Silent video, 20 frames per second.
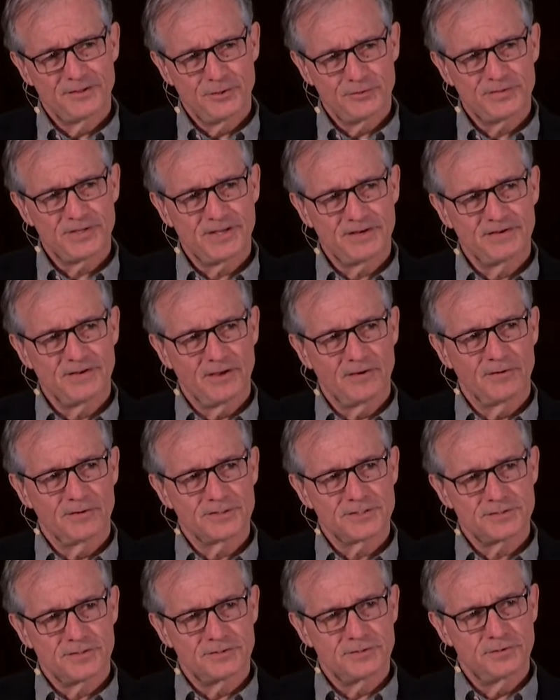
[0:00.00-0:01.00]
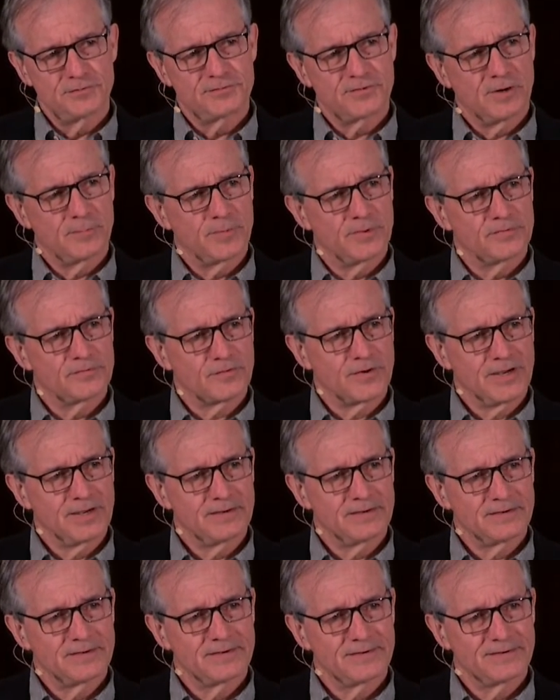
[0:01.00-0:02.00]
You did notice the two trumpets,
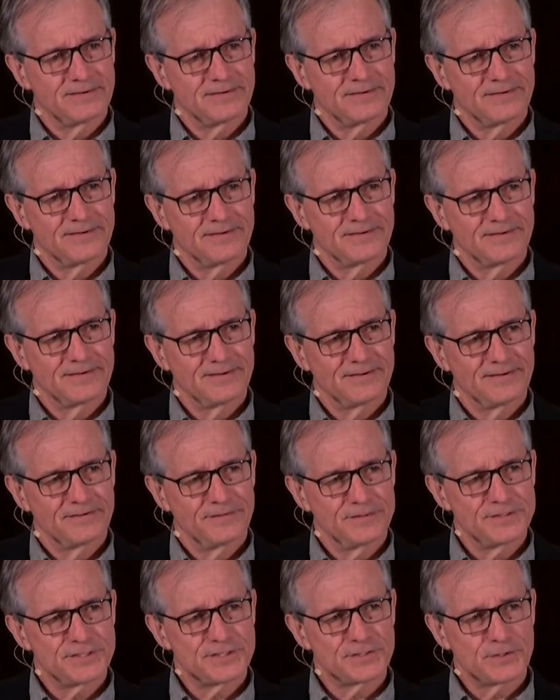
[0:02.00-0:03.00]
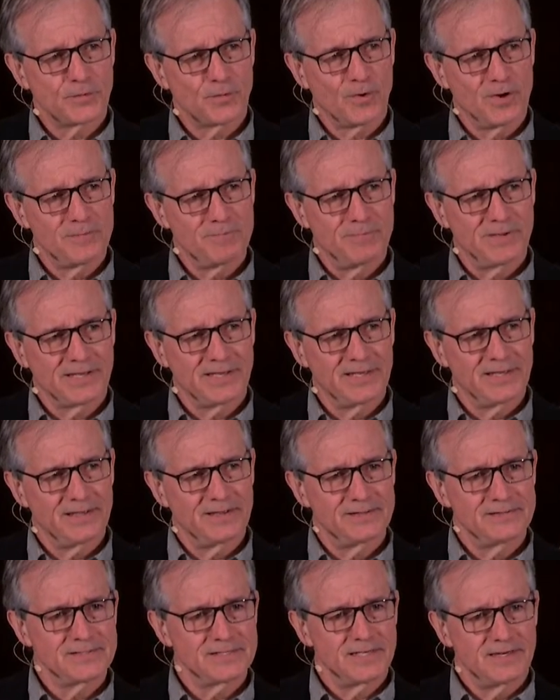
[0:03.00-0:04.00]
right? This story
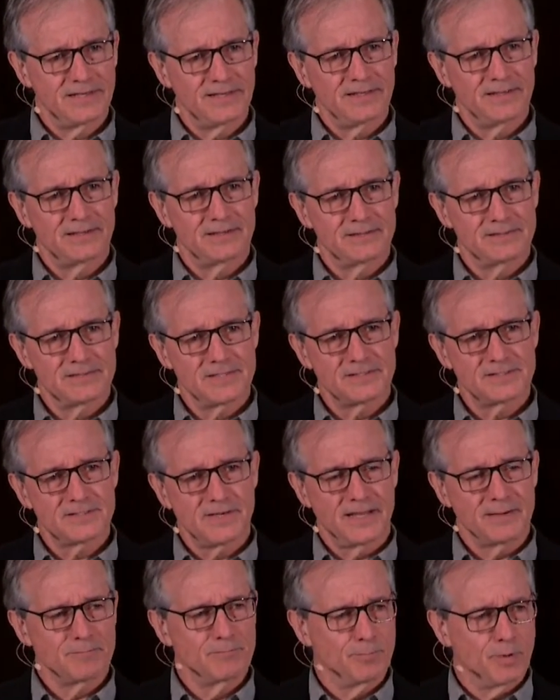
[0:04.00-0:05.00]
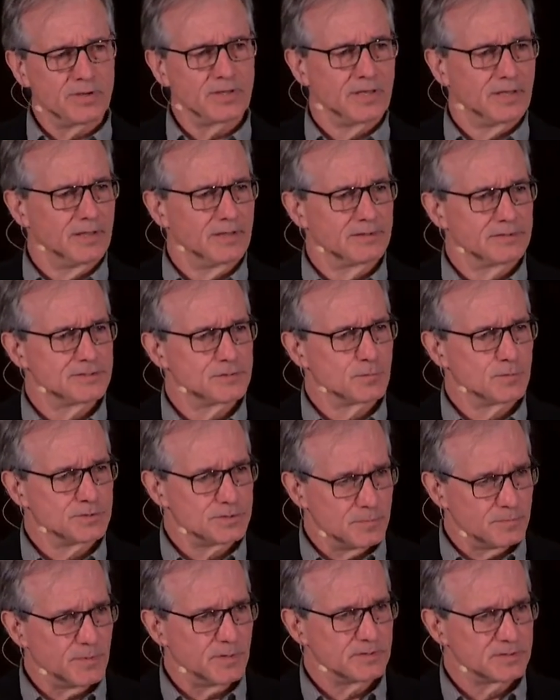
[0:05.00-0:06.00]
begins and ends. It's like bookends. We're
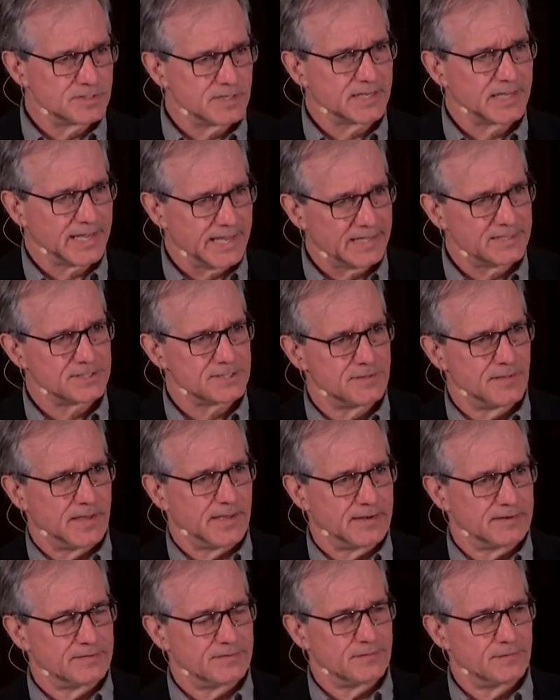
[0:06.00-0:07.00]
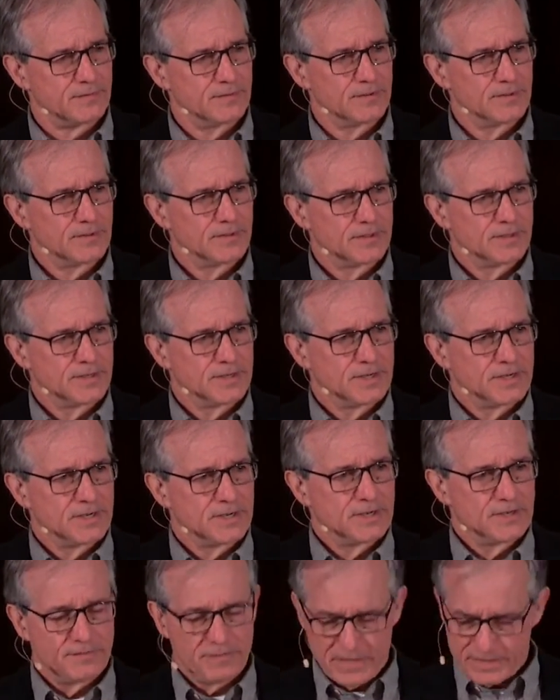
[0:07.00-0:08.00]
supposed to catch that.
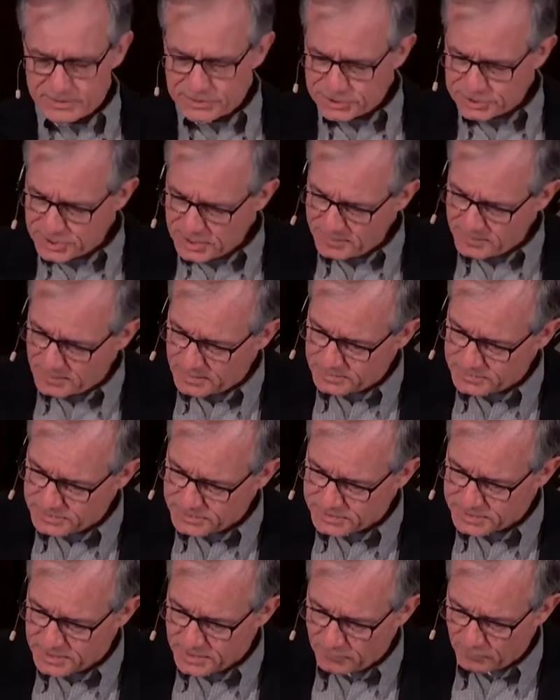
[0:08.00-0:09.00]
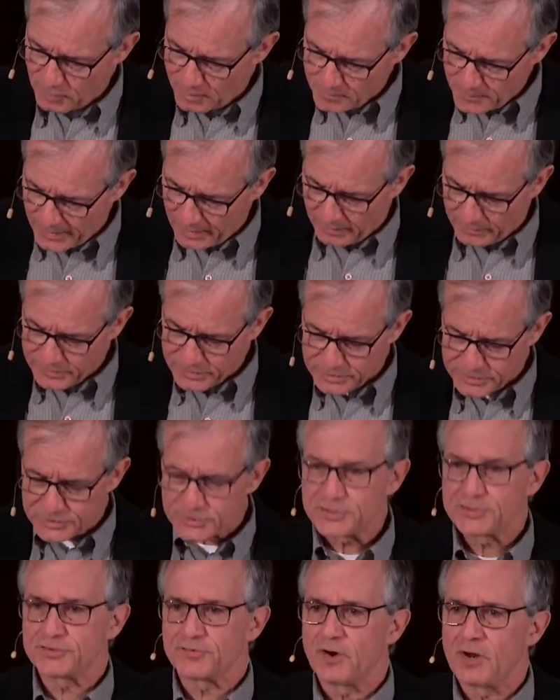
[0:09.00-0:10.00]
that Sheba's
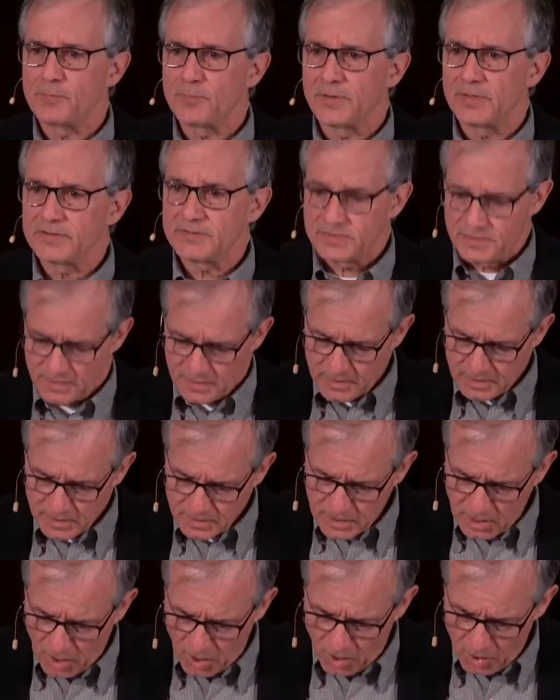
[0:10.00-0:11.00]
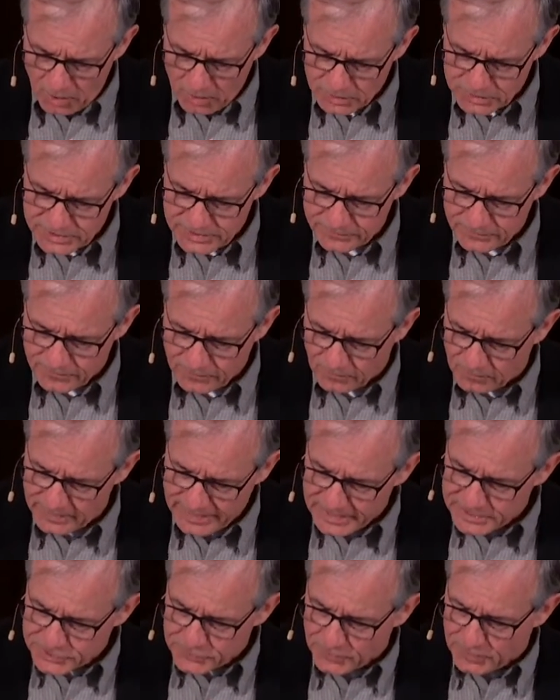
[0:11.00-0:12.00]
rebellious trumpet calls
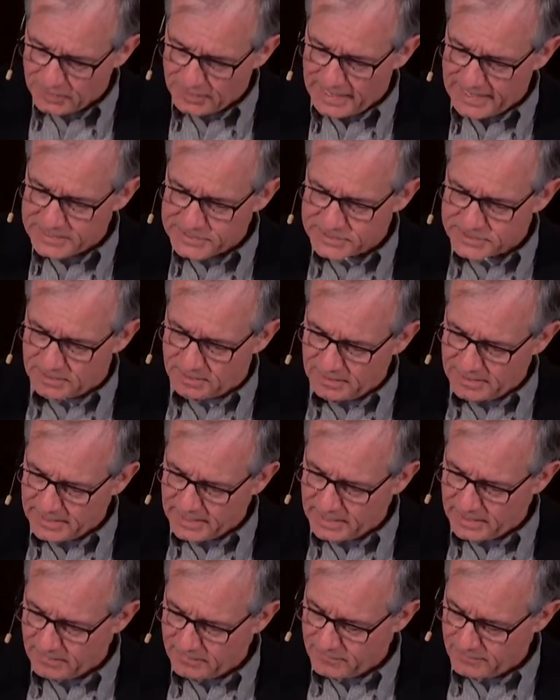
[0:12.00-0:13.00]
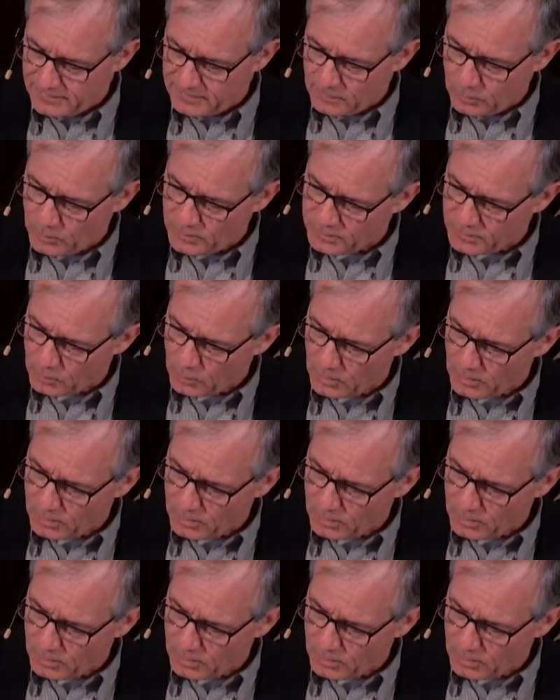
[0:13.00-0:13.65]
for Israelites to leave, and with the